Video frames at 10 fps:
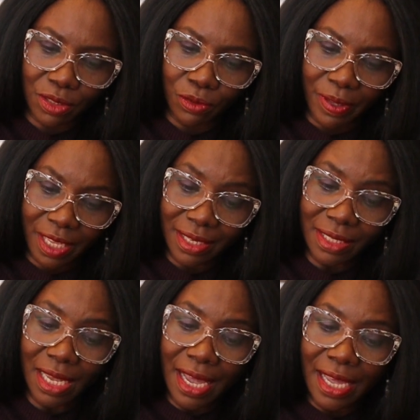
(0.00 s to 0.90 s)
So
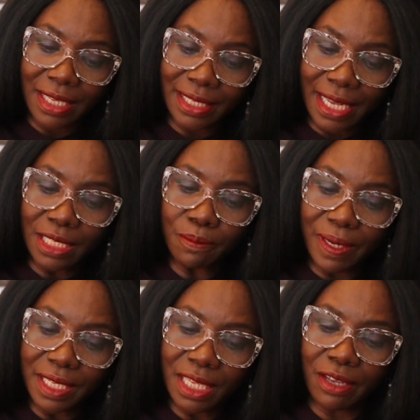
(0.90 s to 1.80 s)
because it says,
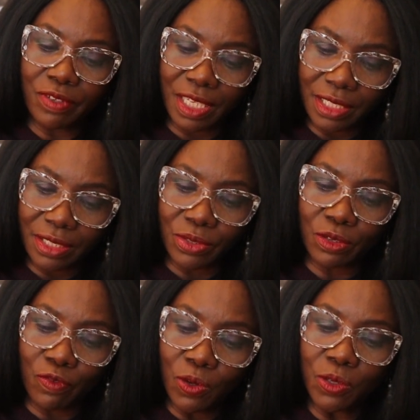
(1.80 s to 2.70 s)
please give details
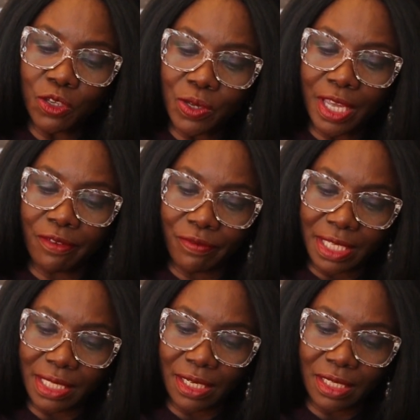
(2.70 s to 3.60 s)
of all UK
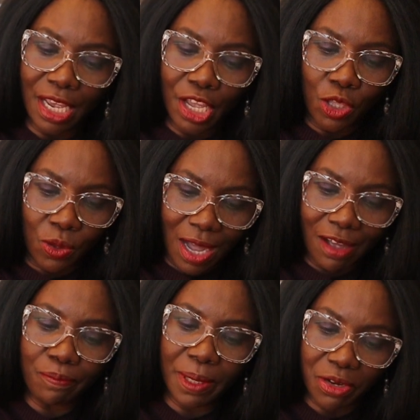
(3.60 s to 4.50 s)
visas you
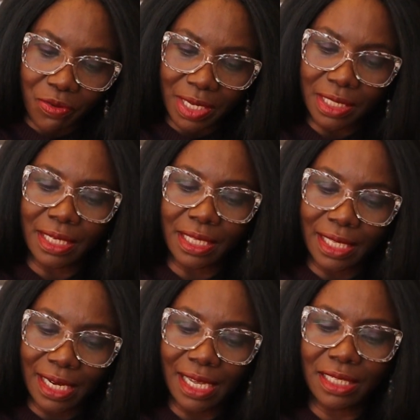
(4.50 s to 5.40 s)
have been granted in
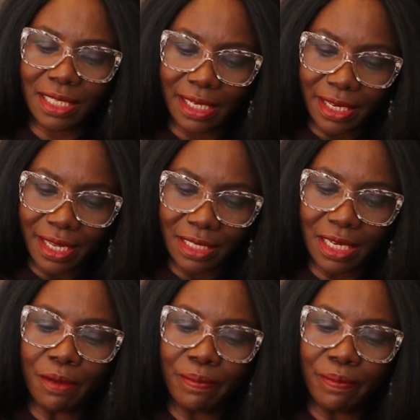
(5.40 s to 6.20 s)
the last 10 years.